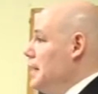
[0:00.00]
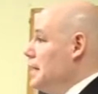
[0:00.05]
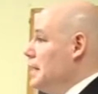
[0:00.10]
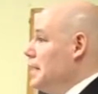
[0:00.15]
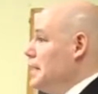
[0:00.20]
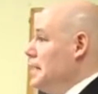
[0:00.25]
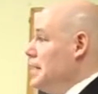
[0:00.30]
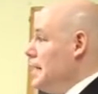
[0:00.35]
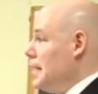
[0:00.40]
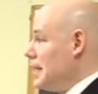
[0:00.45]
is
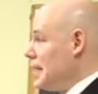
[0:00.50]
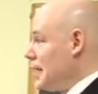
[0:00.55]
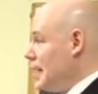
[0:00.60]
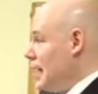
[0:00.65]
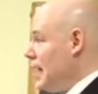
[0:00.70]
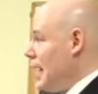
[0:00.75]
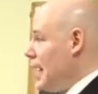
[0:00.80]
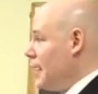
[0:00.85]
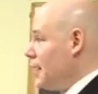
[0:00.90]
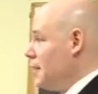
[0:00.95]
a
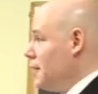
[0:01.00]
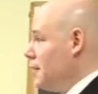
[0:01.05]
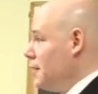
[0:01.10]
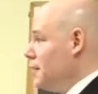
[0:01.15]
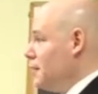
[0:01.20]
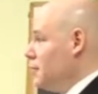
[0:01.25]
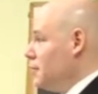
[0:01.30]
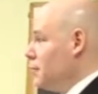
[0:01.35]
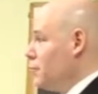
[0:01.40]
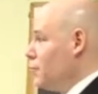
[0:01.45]
disconnect
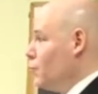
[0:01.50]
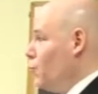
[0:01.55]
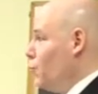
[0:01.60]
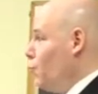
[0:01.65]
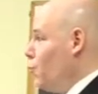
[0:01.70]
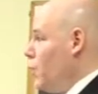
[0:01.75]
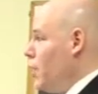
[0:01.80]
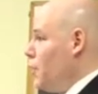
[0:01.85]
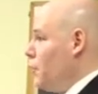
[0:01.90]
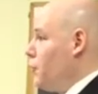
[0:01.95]

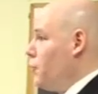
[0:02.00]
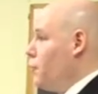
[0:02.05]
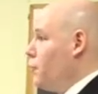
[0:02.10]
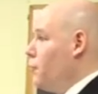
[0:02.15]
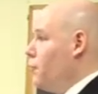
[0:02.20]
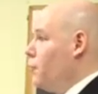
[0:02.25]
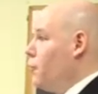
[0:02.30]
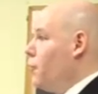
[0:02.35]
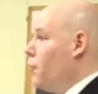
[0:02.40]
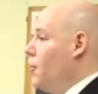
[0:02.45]

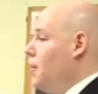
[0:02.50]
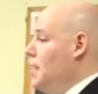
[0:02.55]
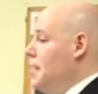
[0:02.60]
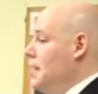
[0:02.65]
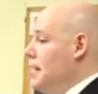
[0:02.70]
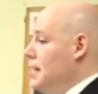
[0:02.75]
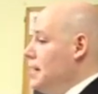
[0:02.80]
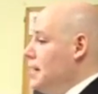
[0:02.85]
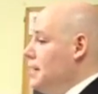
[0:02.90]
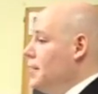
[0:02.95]
with
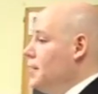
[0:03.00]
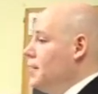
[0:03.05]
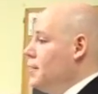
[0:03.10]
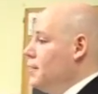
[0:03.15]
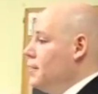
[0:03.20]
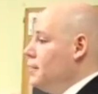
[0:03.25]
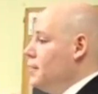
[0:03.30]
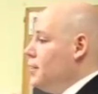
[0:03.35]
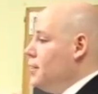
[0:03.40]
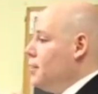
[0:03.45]
the
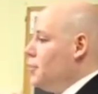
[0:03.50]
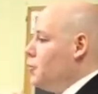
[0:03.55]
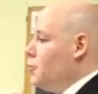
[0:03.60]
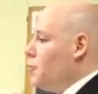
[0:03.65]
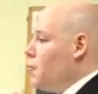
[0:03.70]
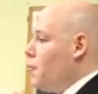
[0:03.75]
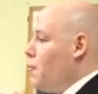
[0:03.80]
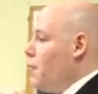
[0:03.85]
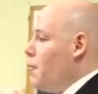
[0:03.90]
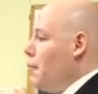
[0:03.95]

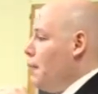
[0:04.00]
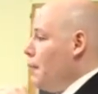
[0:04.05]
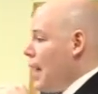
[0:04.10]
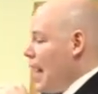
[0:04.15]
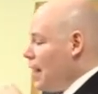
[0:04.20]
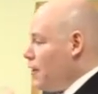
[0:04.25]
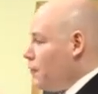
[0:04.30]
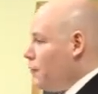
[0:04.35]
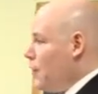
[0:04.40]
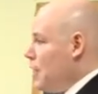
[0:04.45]

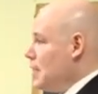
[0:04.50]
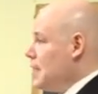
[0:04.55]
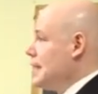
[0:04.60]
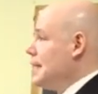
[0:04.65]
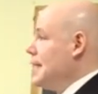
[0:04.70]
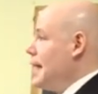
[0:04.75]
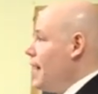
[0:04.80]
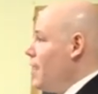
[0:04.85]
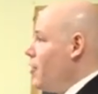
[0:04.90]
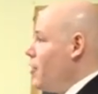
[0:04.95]

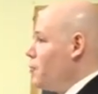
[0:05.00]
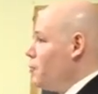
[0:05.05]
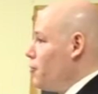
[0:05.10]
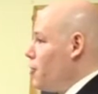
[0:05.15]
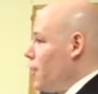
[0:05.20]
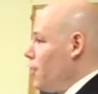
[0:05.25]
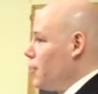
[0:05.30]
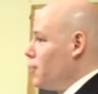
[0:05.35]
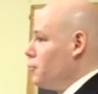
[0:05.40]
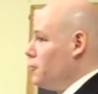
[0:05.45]
benefits that our
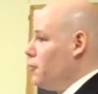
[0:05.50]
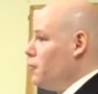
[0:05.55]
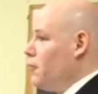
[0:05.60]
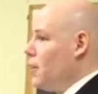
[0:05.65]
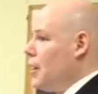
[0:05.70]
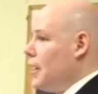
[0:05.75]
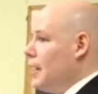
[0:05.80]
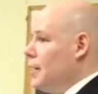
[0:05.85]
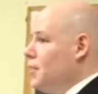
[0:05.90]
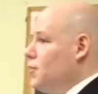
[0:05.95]
product
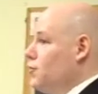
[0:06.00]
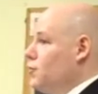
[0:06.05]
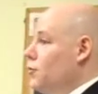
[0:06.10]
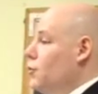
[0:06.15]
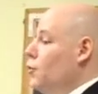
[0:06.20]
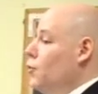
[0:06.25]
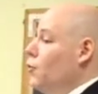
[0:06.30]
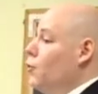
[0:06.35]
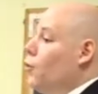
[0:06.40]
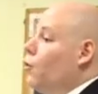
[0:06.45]
provides,
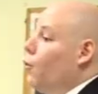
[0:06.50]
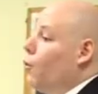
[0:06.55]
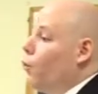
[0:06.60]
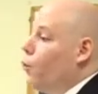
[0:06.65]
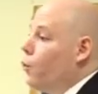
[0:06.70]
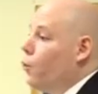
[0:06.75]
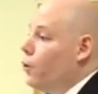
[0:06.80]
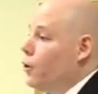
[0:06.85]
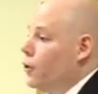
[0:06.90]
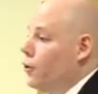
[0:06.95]

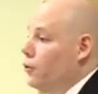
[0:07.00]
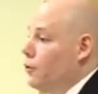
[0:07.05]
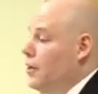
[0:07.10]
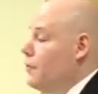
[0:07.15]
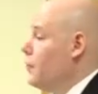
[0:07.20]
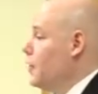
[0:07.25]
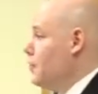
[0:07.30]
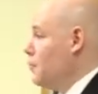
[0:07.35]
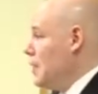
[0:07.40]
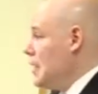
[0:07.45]
or
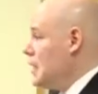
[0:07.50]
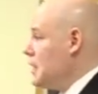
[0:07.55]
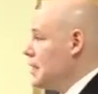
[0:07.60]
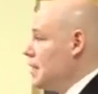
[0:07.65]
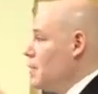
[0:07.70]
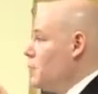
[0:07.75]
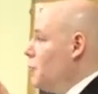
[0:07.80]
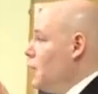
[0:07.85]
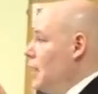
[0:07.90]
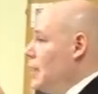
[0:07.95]
if it means
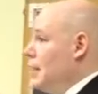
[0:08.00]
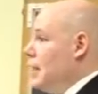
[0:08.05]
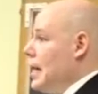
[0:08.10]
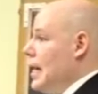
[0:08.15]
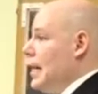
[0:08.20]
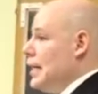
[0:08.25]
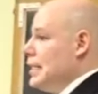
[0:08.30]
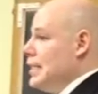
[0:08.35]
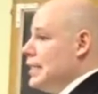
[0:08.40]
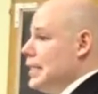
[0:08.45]
something
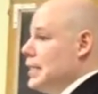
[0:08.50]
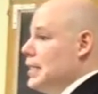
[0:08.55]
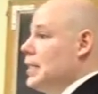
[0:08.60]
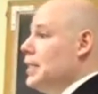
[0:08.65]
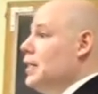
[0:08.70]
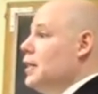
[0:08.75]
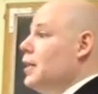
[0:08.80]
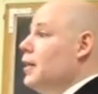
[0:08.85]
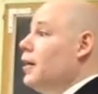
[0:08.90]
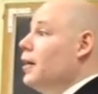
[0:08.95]

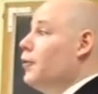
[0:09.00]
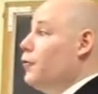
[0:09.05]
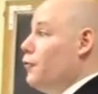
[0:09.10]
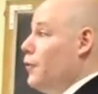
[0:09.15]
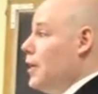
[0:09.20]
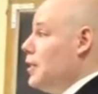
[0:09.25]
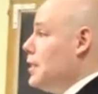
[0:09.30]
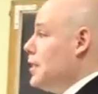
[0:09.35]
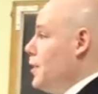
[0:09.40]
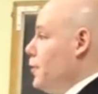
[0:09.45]
that's
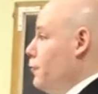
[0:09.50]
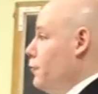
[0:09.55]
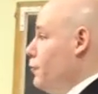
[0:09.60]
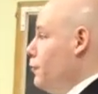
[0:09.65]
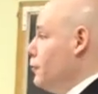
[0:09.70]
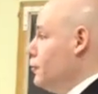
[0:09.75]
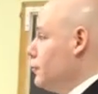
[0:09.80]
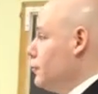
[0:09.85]
offensive.